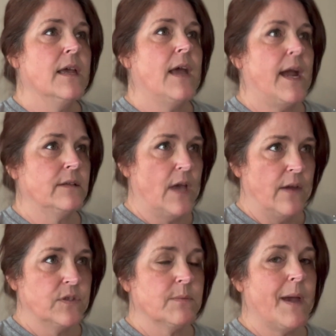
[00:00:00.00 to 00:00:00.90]
I
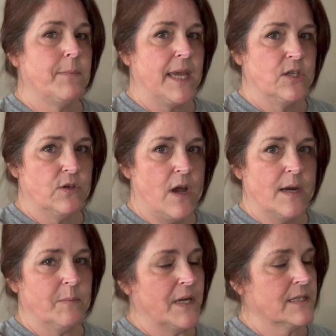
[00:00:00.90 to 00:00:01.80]
left my
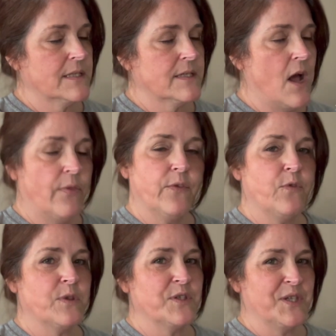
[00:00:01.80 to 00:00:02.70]
patriotic because it's not the
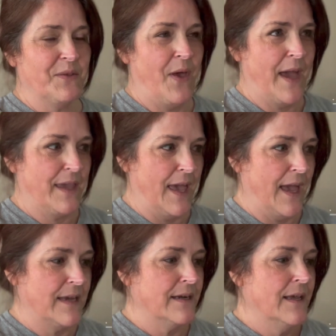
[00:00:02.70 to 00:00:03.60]
4th of July
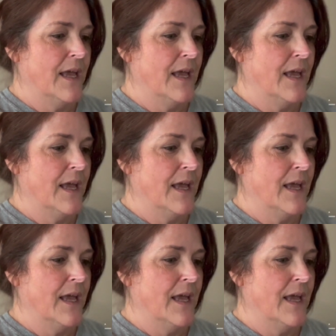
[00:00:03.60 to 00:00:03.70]
yet.